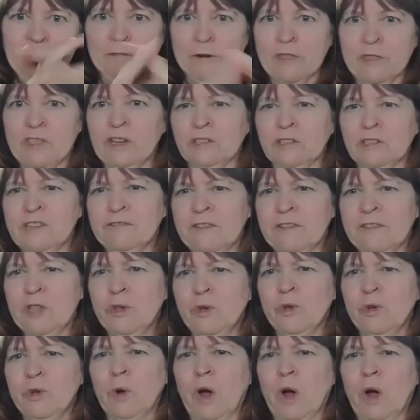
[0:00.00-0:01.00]
For those of
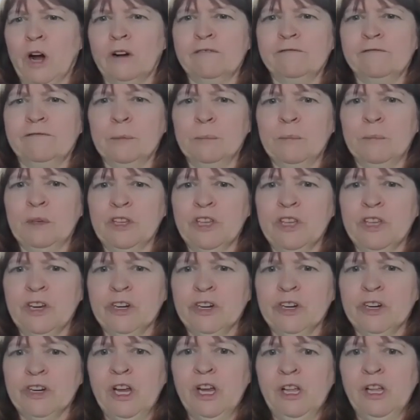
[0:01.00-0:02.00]
you who aren't
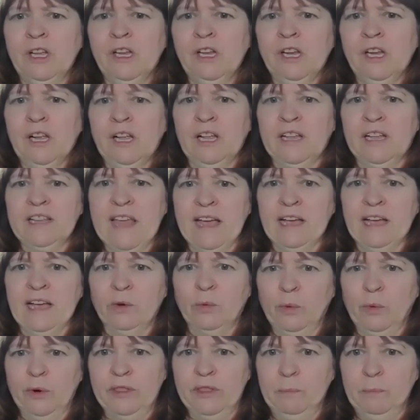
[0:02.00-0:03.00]
familiar
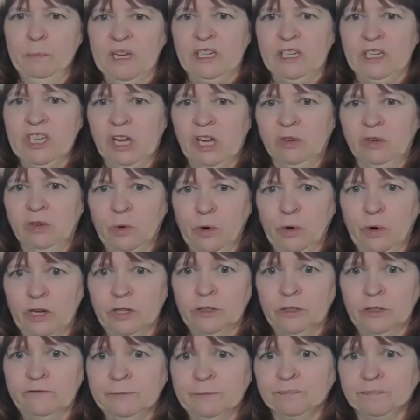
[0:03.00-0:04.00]
yet with Pitch Elk
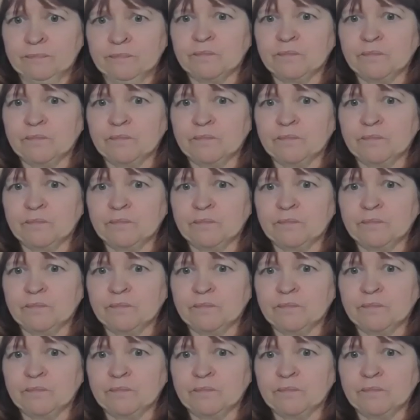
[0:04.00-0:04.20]
Grove,